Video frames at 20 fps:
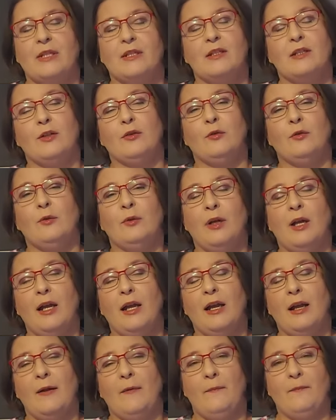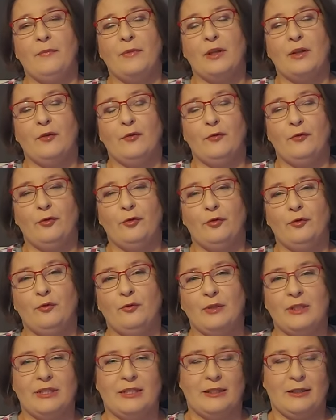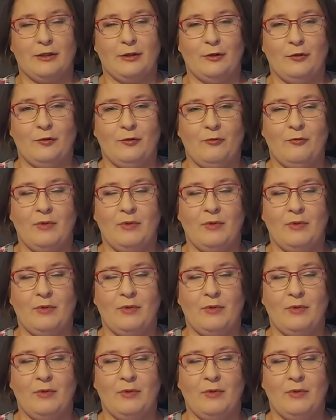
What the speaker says: So a few weeks ago,